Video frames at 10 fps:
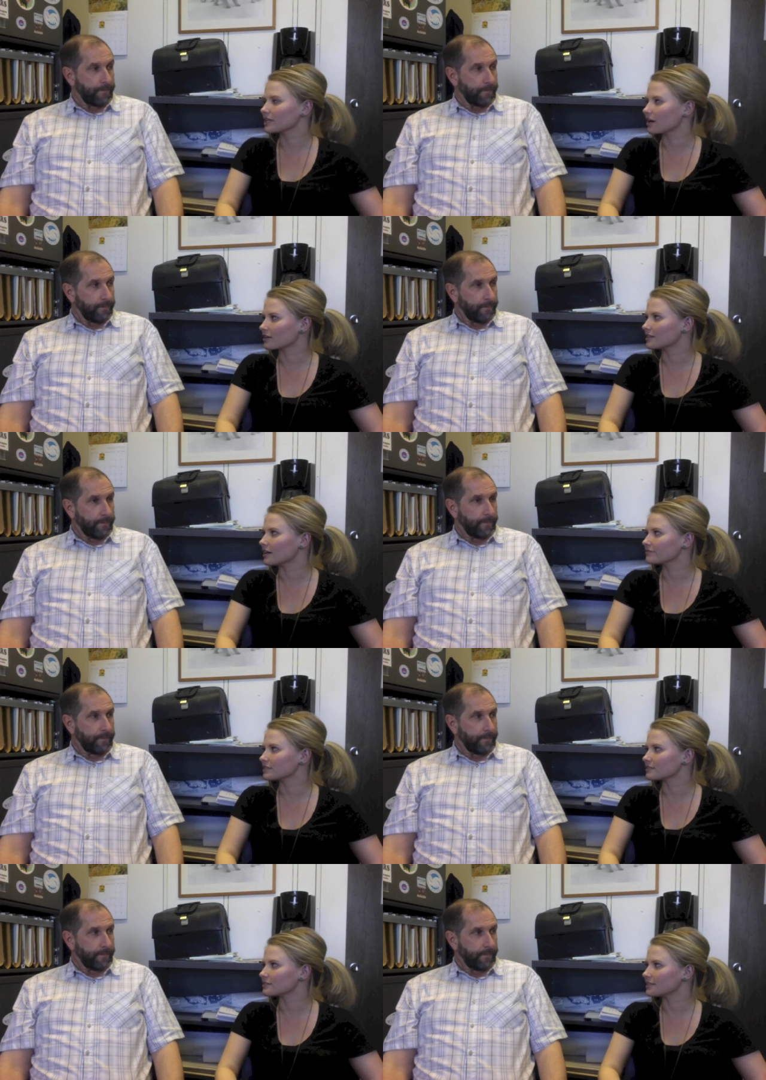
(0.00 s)
Speaker 1: aren't enough to
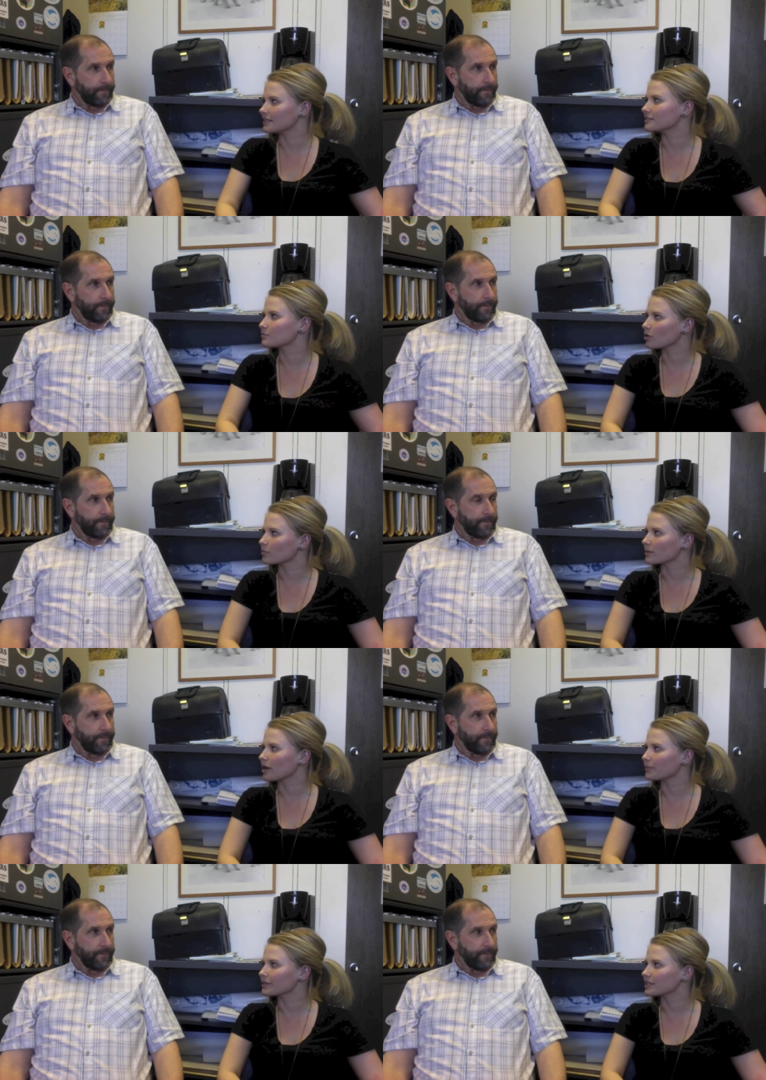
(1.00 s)
sustain these polar bear
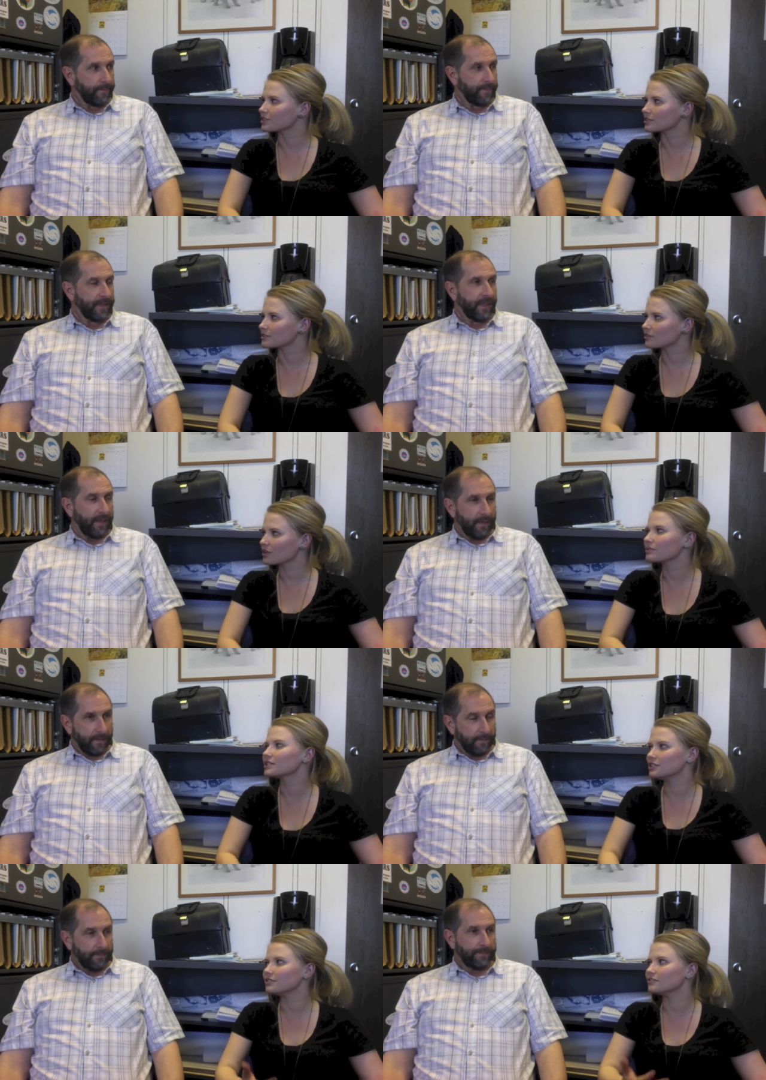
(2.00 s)
populations. So they
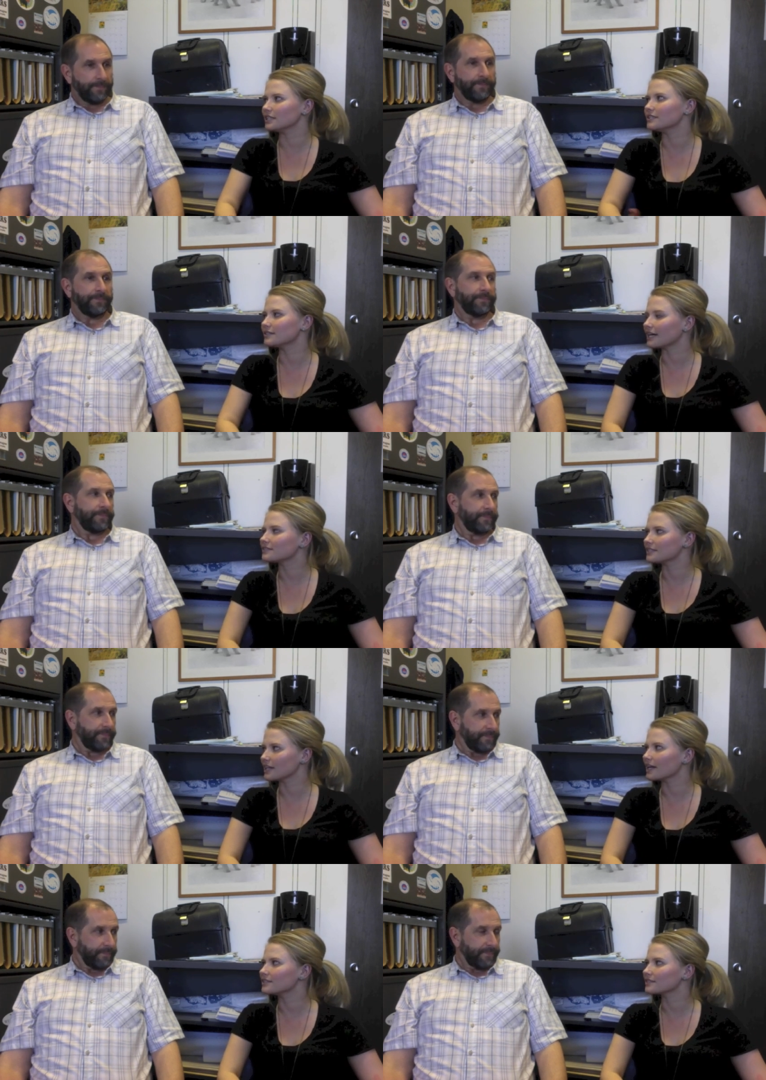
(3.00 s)
really do need that sea
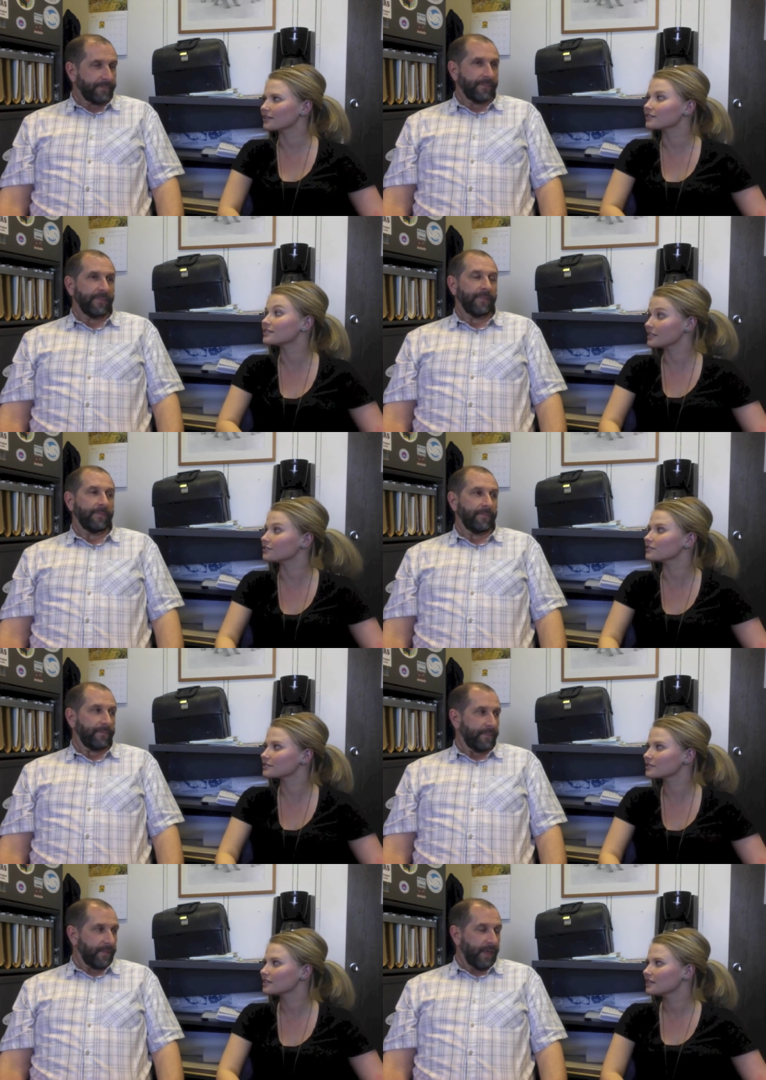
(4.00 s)
ice and the
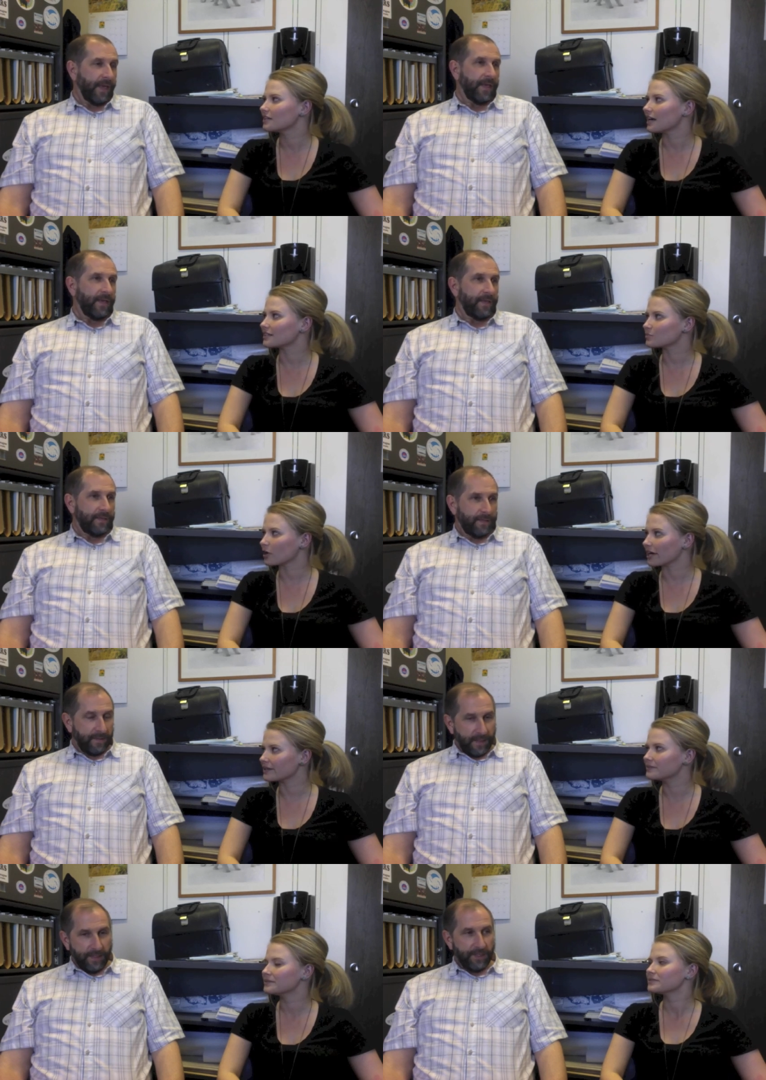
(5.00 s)
seals as it, prey.
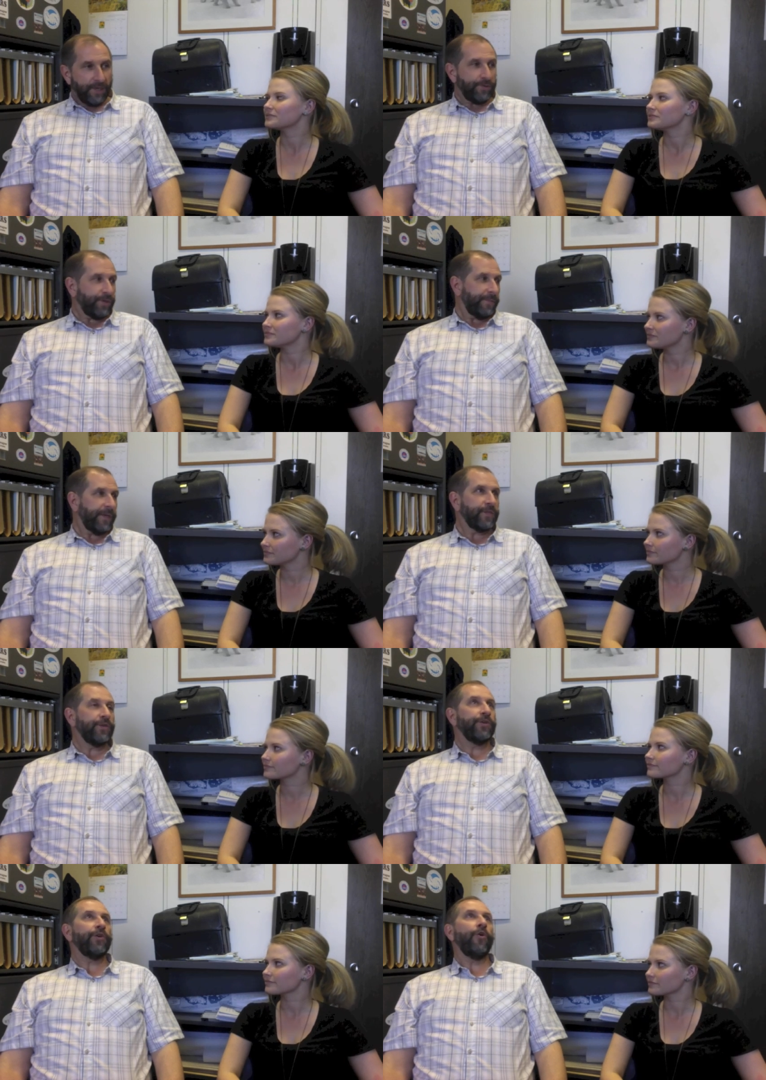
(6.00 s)
Speaker 2: It's interesting because
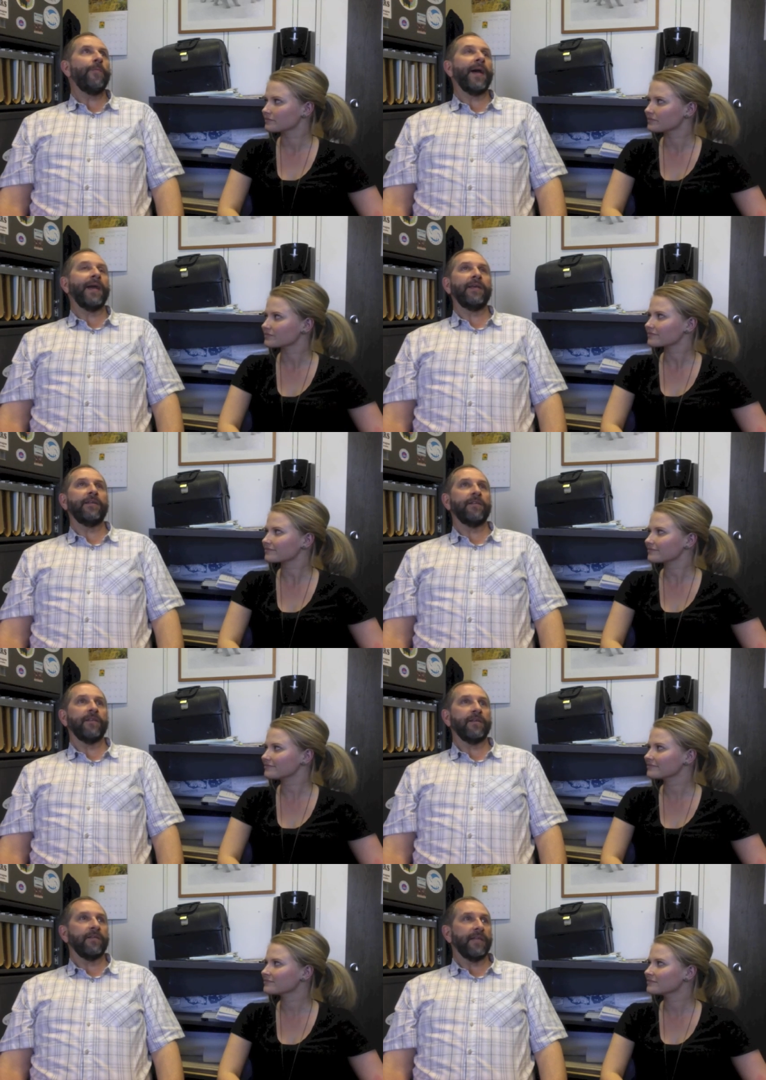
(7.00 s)
you can go back into
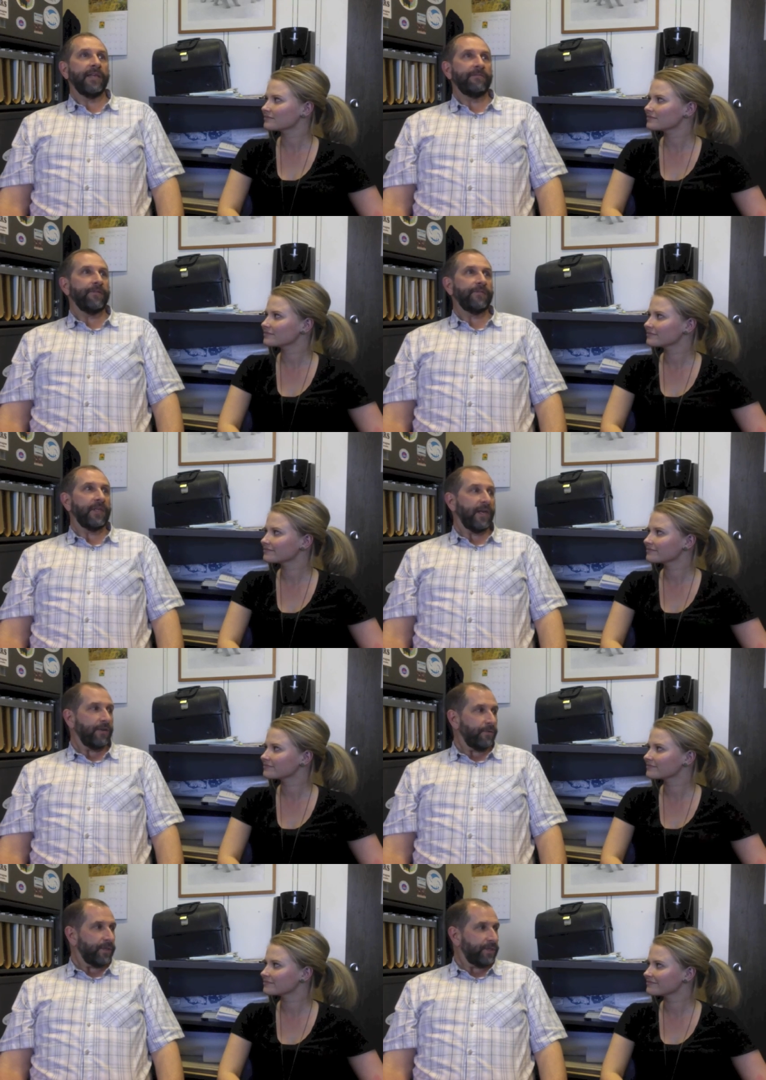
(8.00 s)
the late
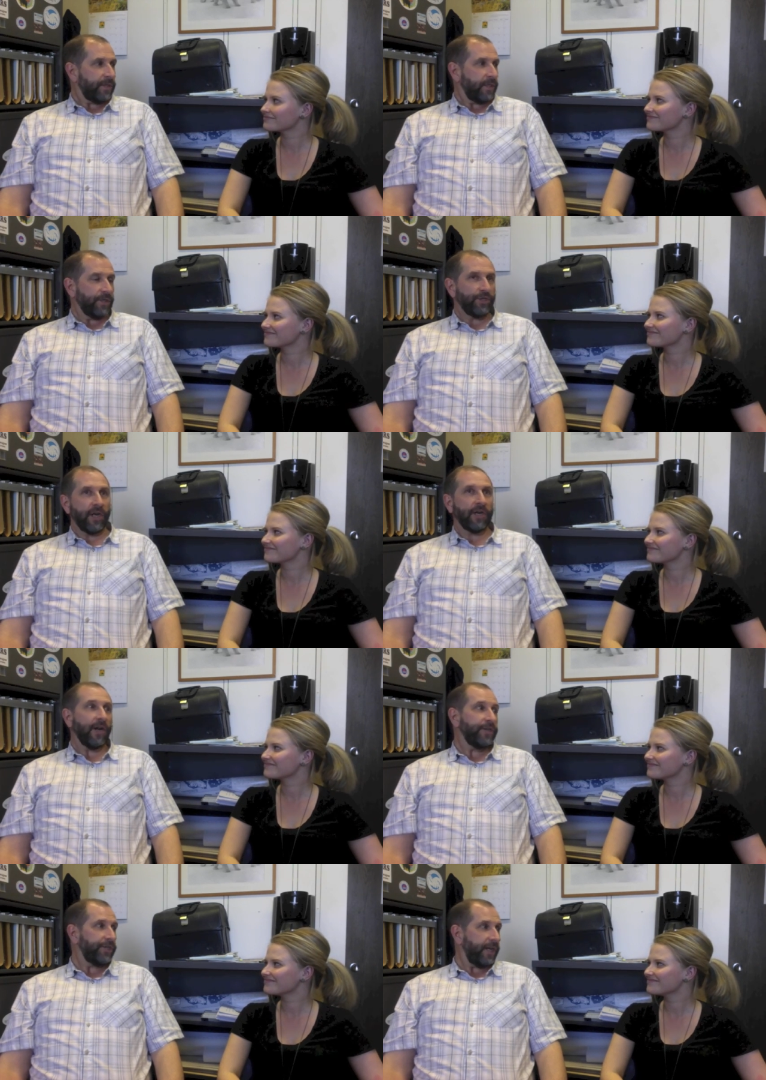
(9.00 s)
1500s. Uh, Jacques
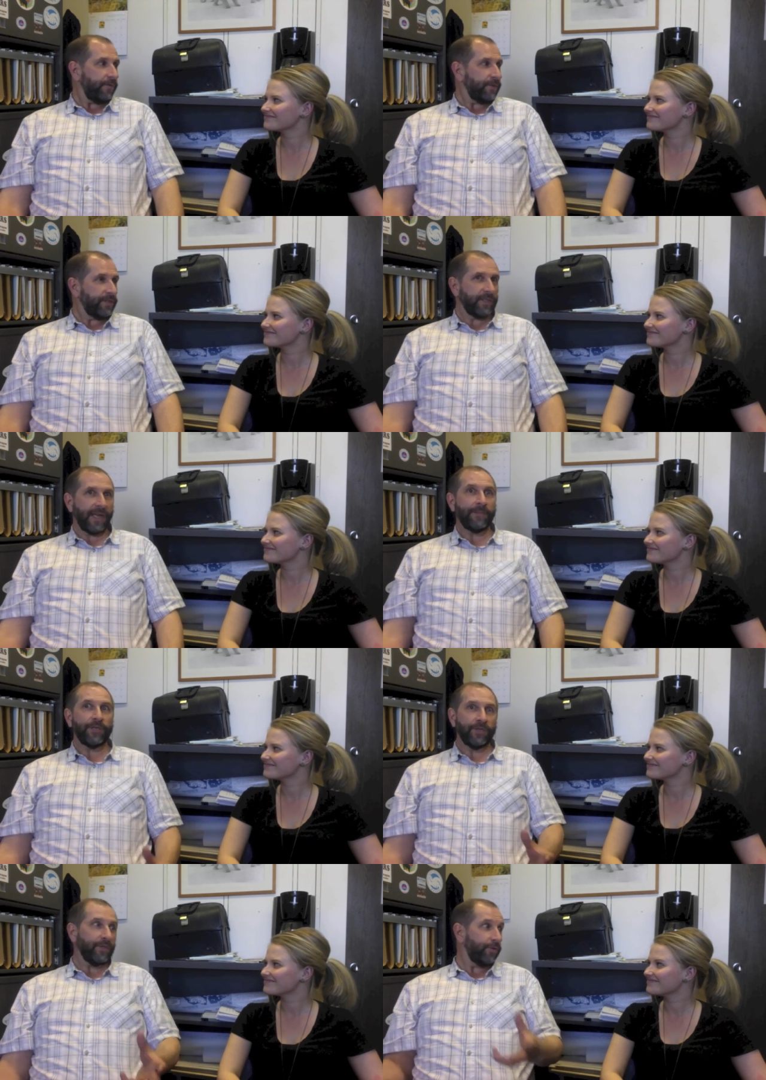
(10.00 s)
Cartier was coming
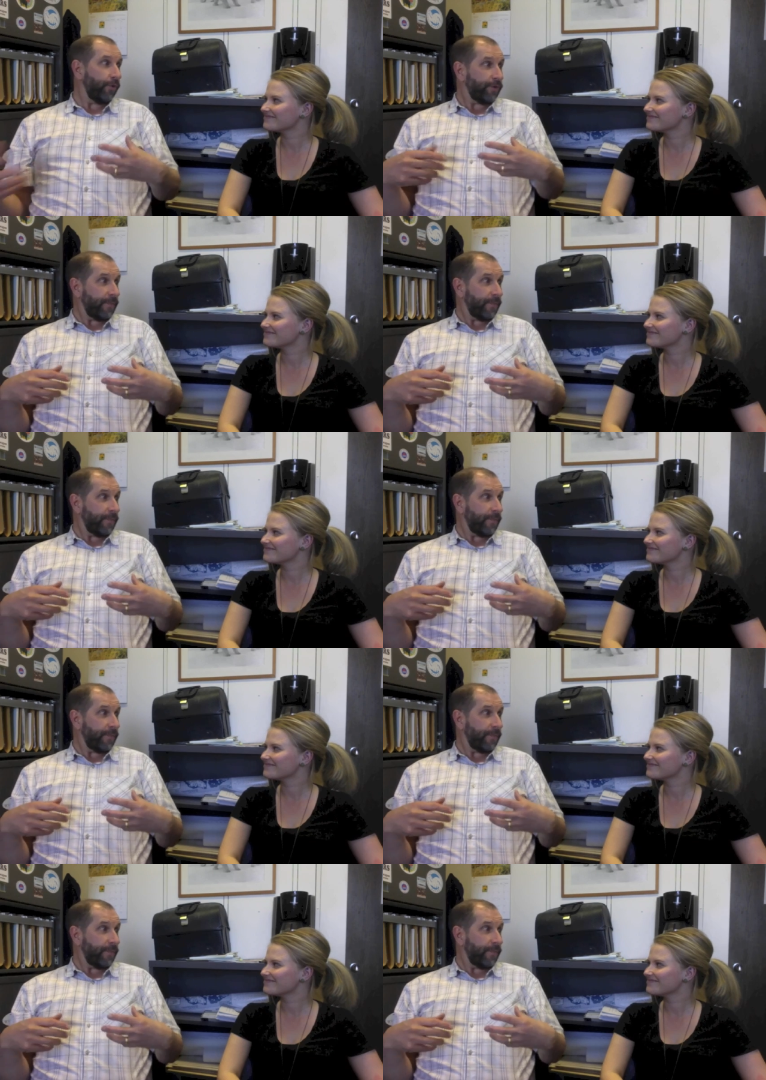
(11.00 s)
to North